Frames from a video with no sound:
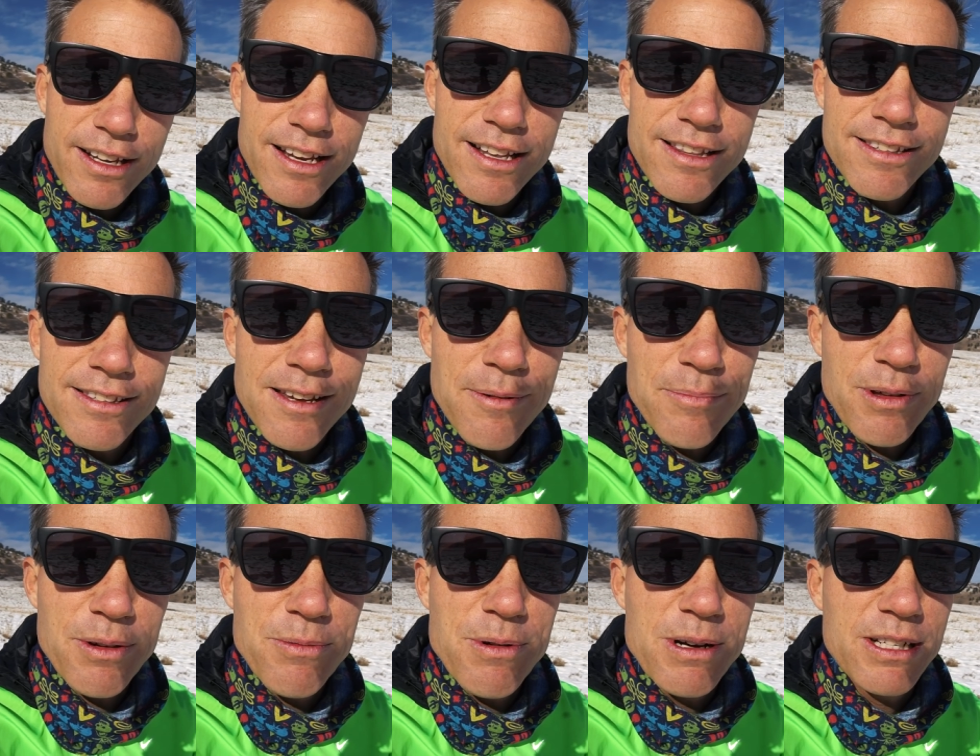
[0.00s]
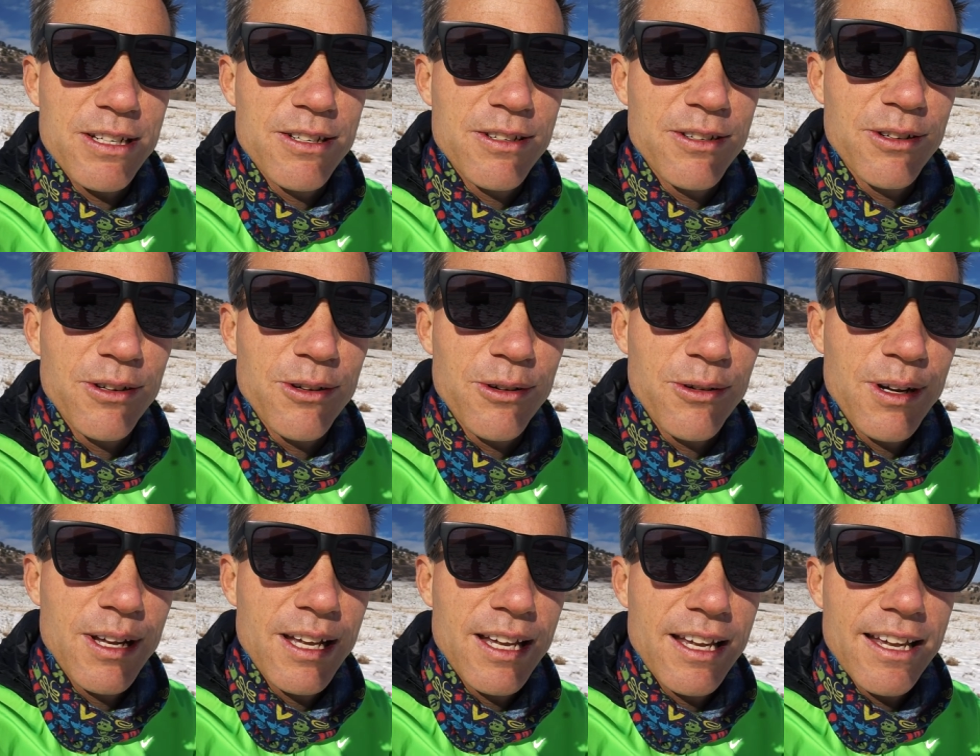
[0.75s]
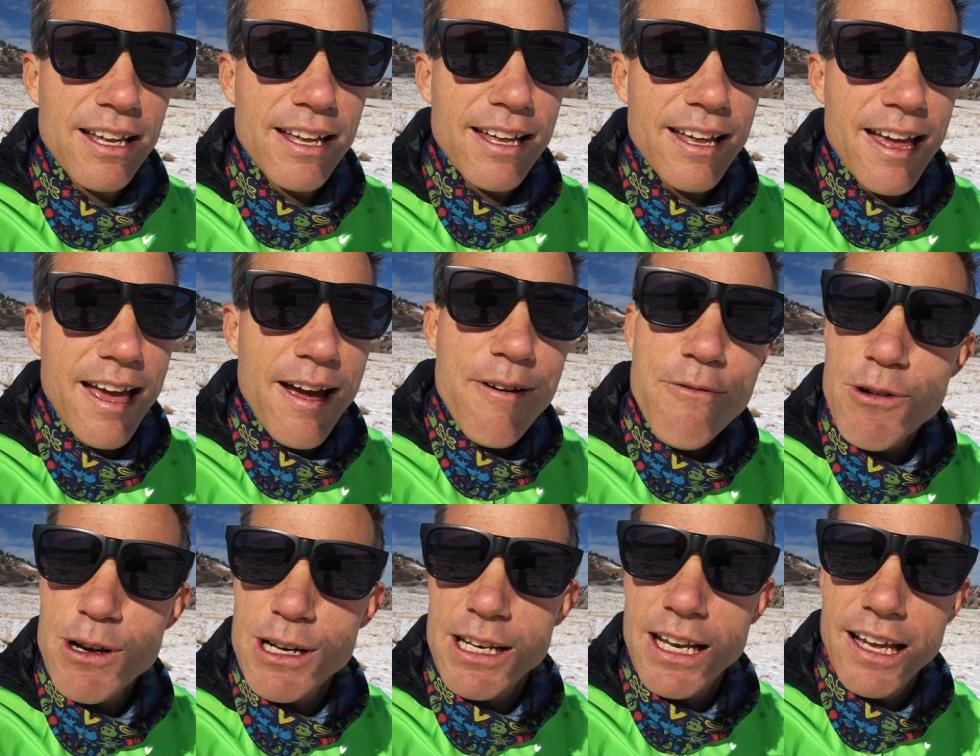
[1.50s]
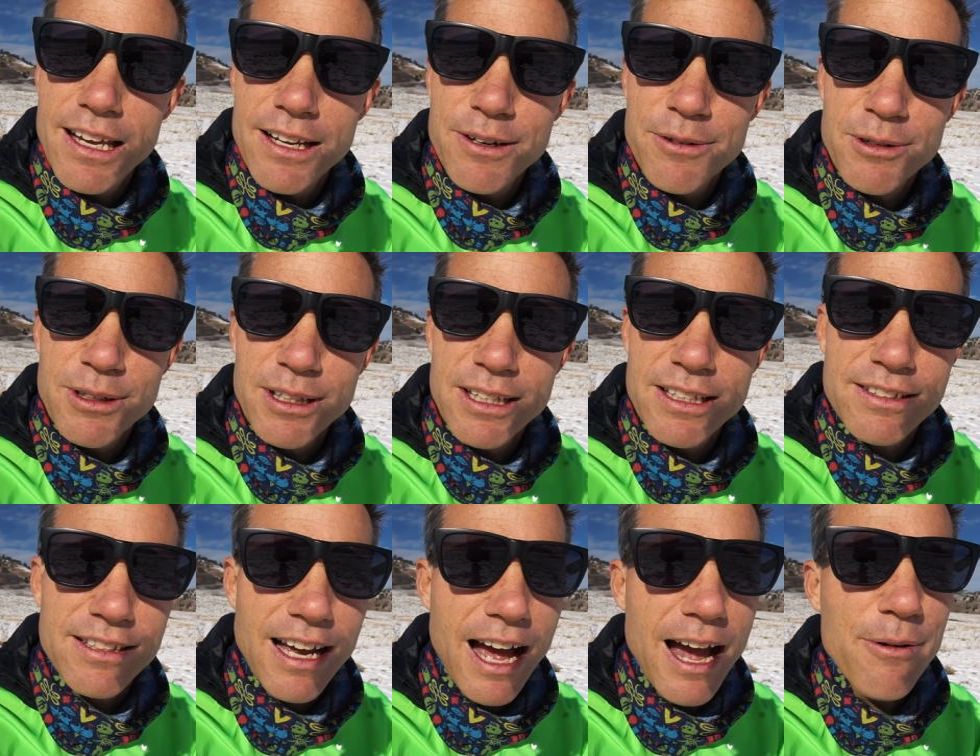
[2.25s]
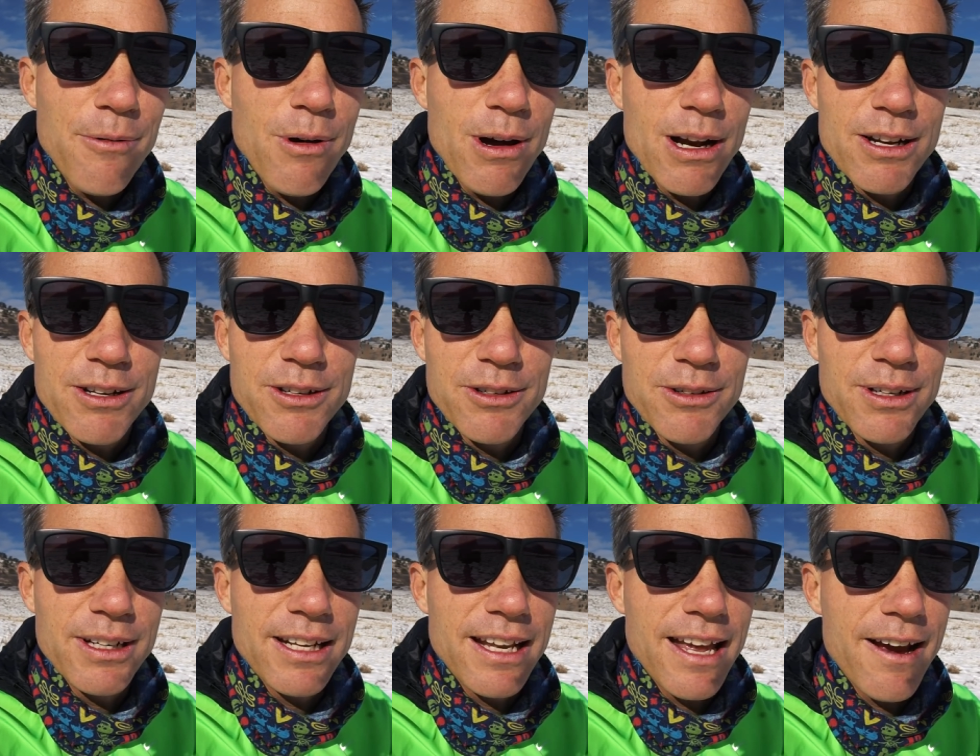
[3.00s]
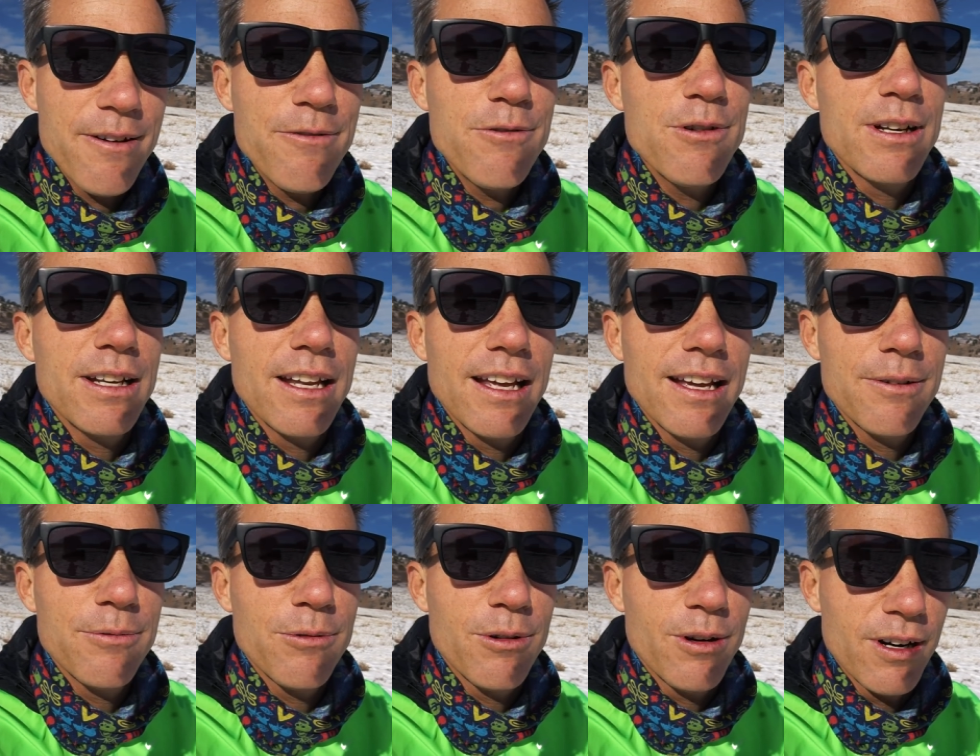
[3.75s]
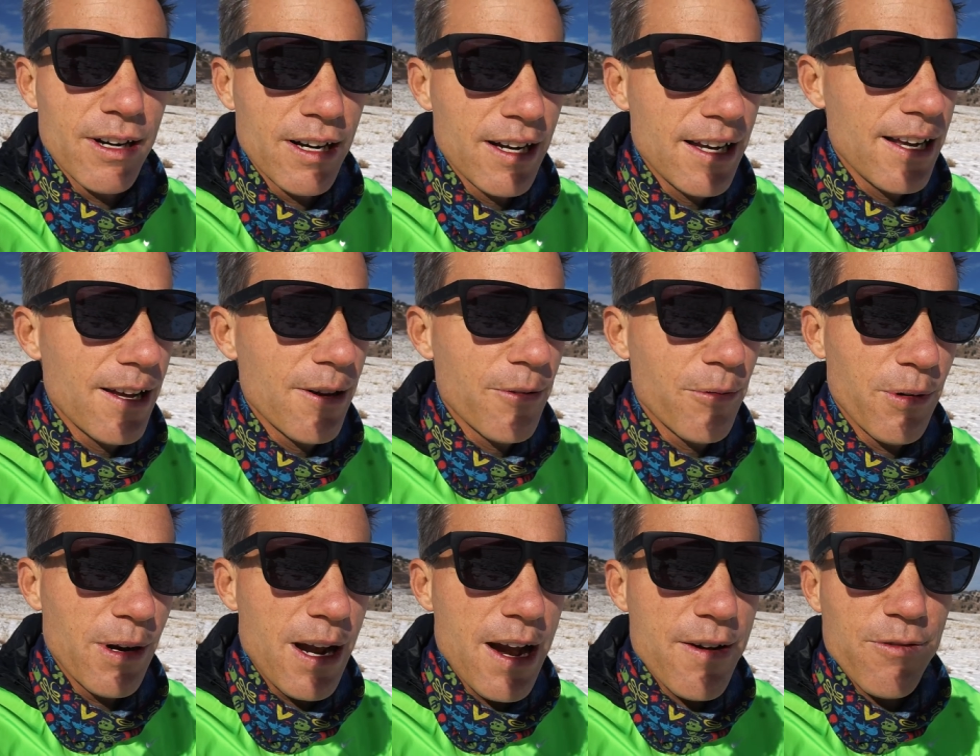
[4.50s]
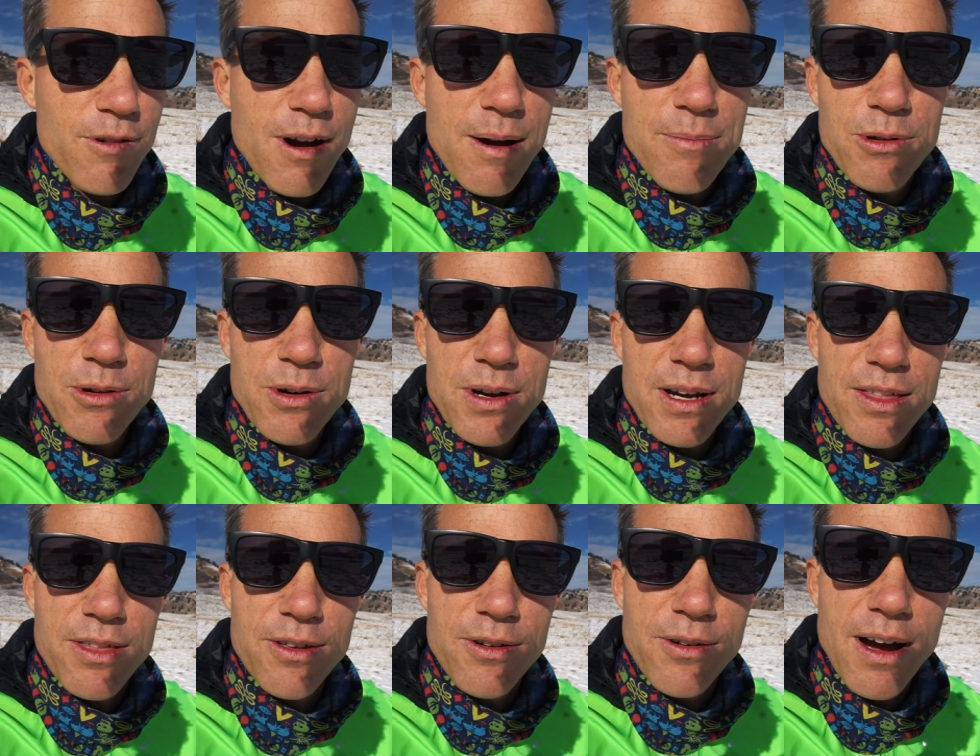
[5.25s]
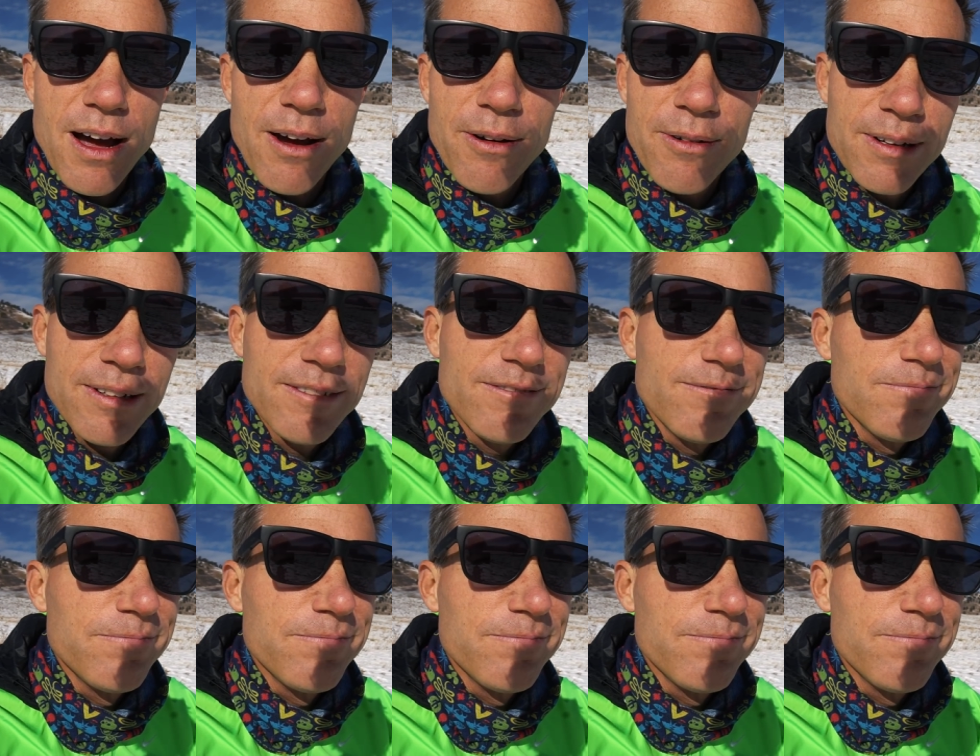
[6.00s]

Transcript: It's something we should do every day, or at least I want to do it every day, where whatever I'm doing throughout,